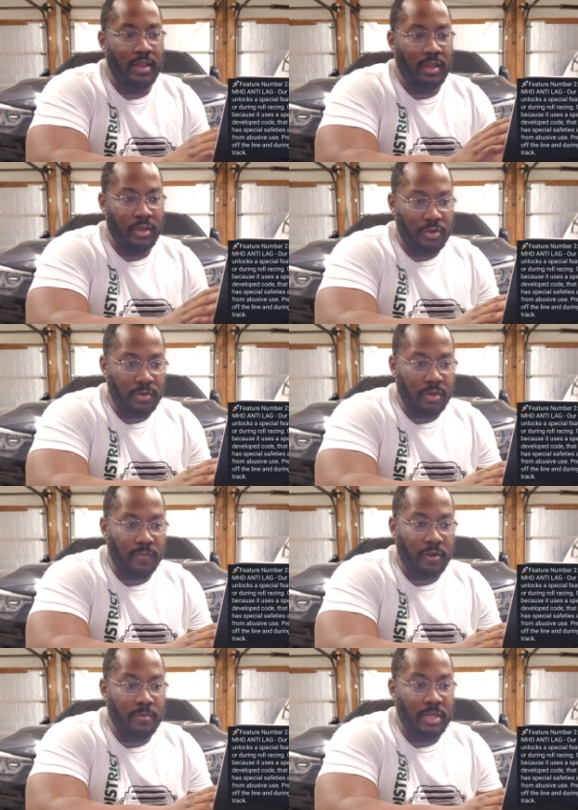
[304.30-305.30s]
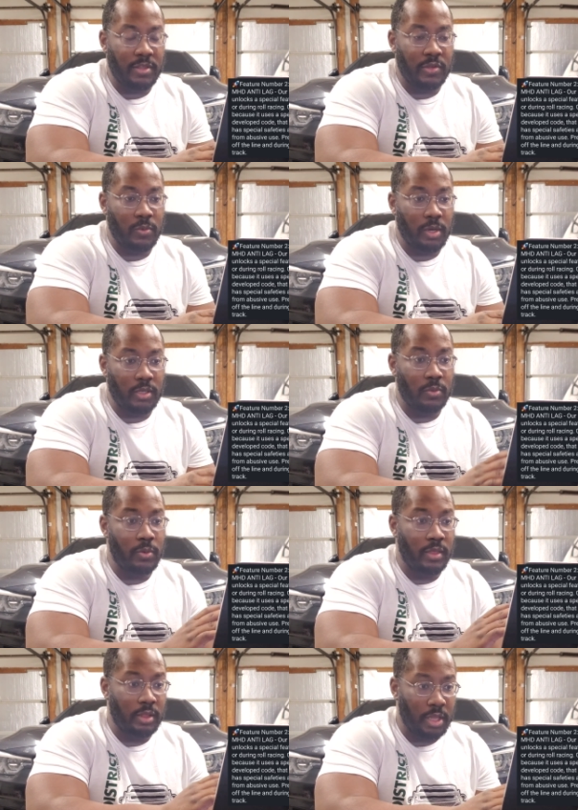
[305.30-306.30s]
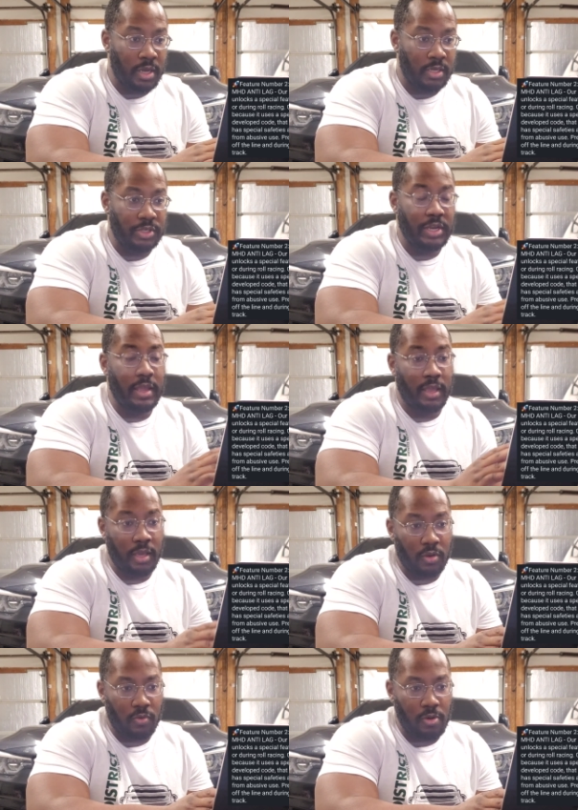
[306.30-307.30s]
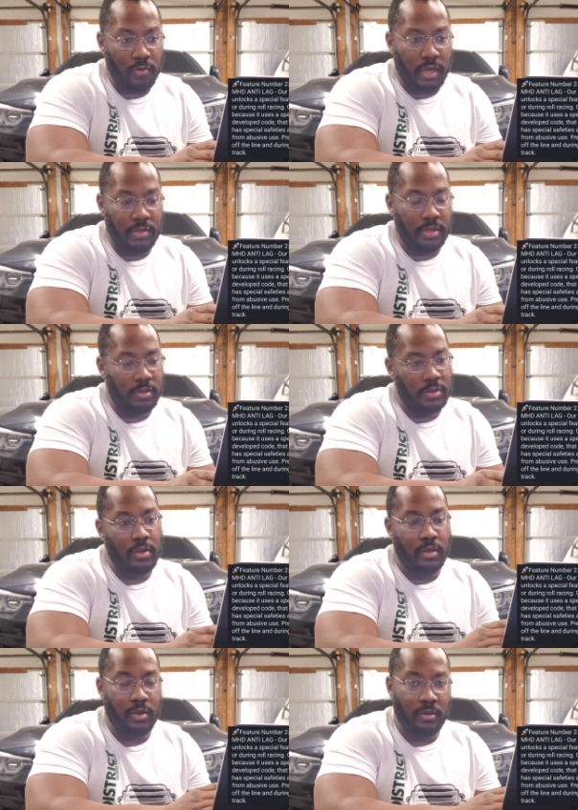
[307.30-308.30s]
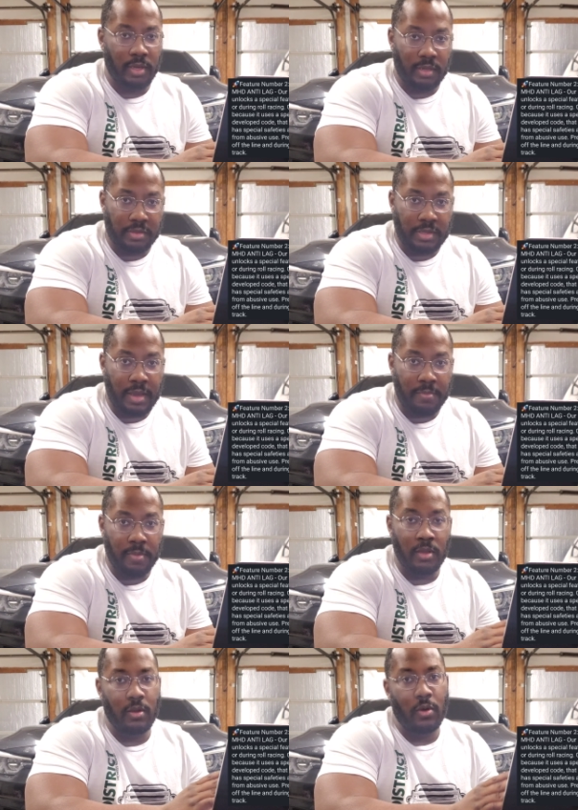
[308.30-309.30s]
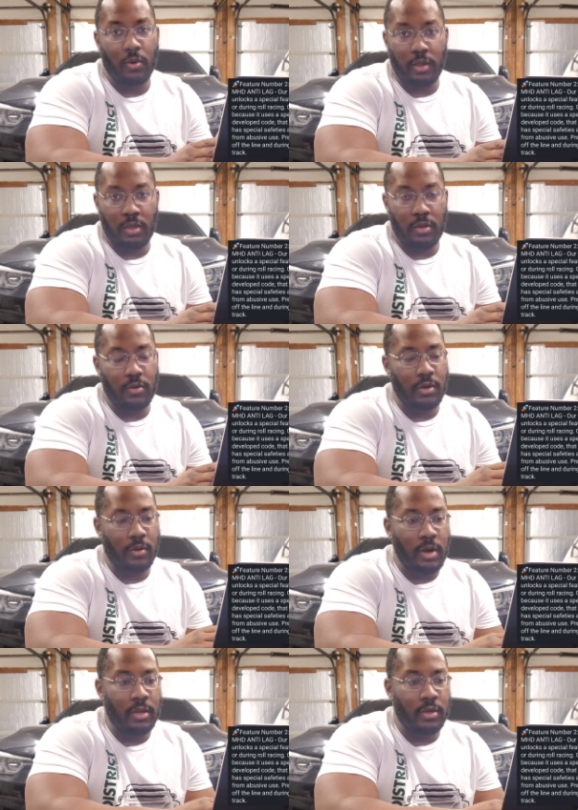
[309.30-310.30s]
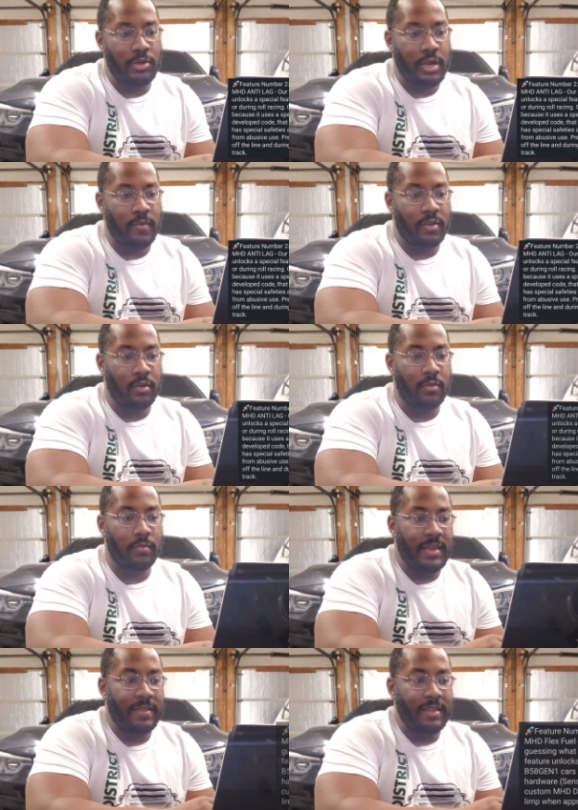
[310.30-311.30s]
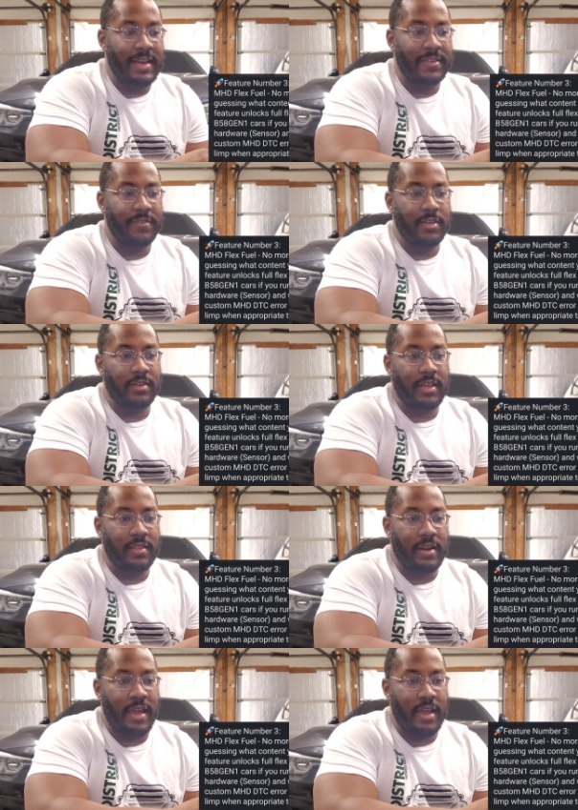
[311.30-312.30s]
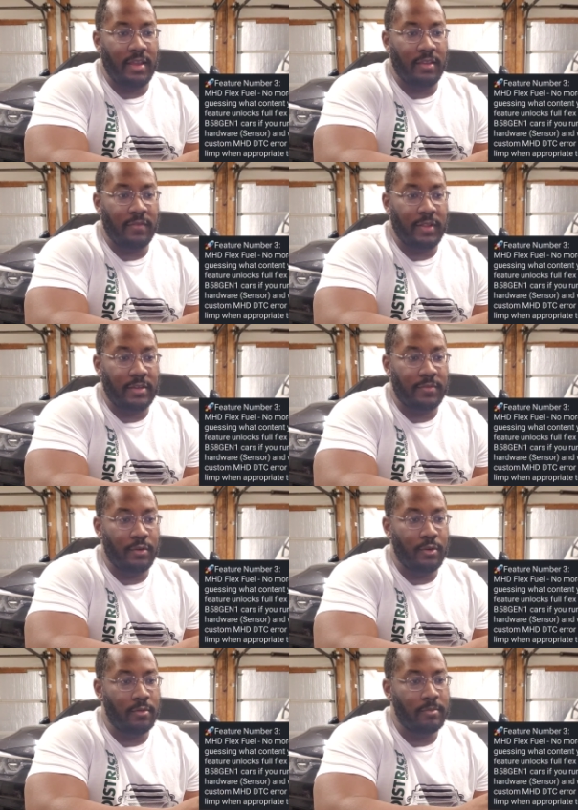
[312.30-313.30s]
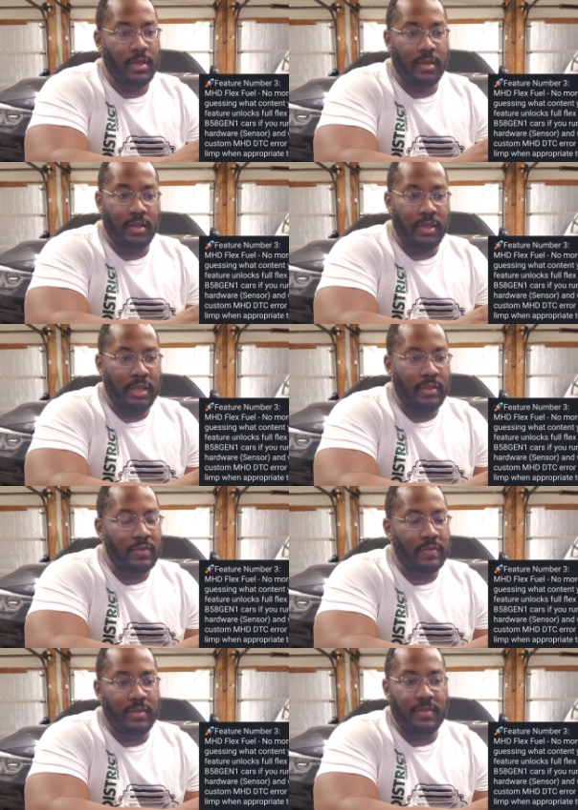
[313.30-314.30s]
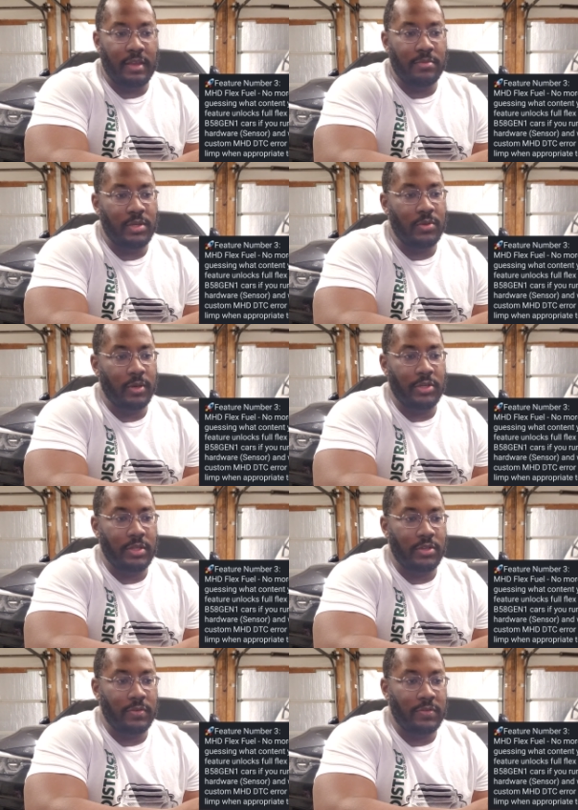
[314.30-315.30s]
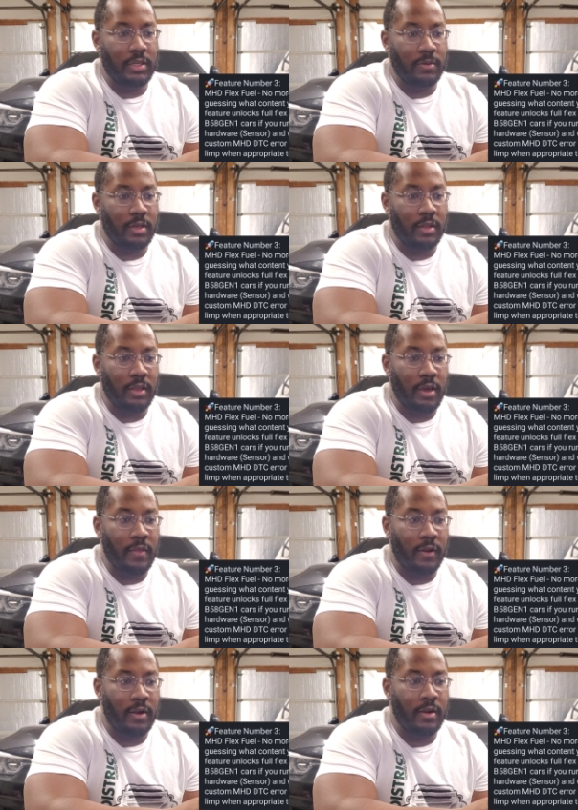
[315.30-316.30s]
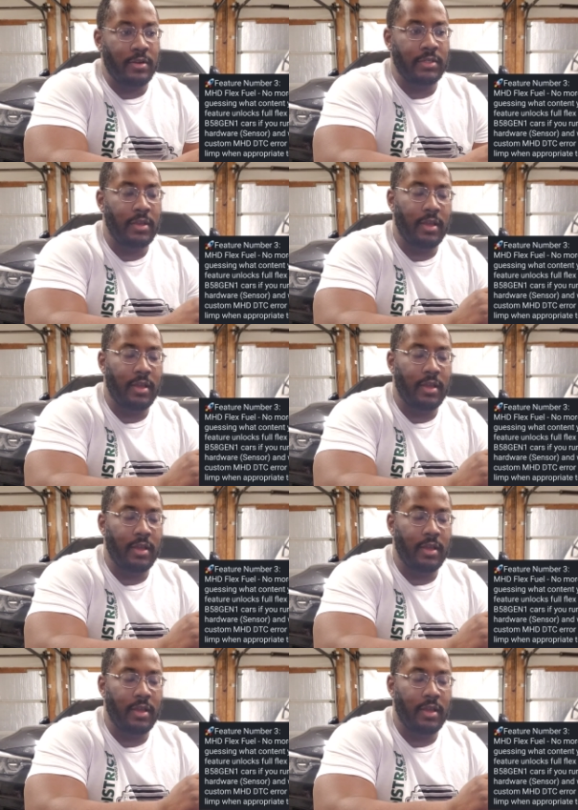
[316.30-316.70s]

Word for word: and they do confirm that this works with launch and roll racing. So you can do it at a stop or you can do it while you're driving. Now, the last feature that they're adding is flex fuel. Again, this is the same situation that you've seen with all the other cars.